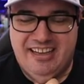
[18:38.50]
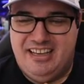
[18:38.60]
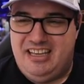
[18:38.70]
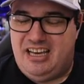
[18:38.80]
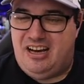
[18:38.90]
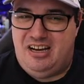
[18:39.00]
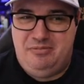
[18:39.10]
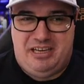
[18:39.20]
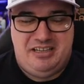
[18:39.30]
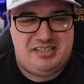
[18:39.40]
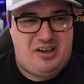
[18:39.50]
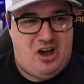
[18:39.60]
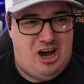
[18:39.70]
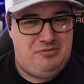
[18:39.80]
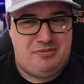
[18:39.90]
Yeah, I mean, so
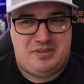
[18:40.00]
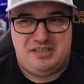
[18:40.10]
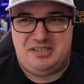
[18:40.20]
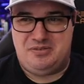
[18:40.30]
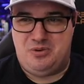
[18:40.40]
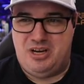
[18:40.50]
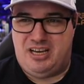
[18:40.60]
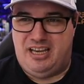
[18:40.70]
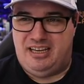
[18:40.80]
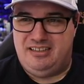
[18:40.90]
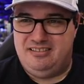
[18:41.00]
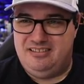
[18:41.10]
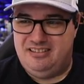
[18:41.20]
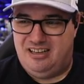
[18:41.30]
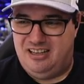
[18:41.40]
half of this is working.
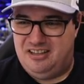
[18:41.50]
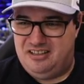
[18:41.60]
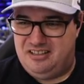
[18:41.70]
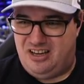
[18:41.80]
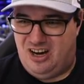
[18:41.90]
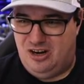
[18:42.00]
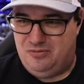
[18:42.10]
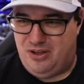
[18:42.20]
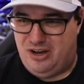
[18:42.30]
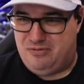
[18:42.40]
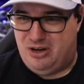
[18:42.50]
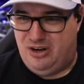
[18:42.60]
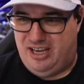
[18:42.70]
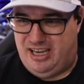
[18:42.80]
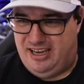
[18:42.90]
The half that I've
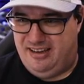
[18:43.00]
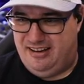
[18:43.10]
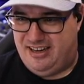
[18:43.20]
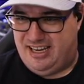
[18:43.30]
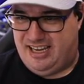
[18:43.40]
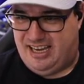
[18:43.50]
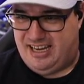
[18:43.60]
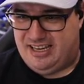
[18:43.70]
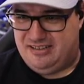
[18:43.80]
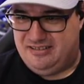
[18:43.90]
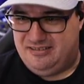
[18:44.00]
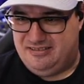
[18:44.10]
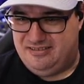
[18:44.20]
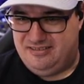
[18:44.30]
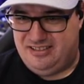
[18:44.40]
got here, I can,
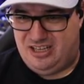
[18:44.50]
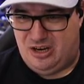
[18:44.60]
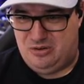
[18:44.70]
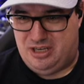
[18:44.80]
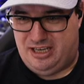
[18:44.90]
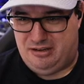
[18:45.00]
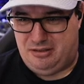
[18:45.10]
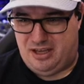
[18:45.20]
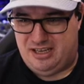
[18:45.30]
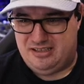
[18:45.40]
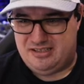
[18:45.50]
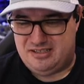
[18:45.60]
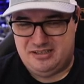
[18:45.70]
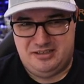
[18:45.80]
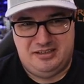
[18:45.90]
you know, click things.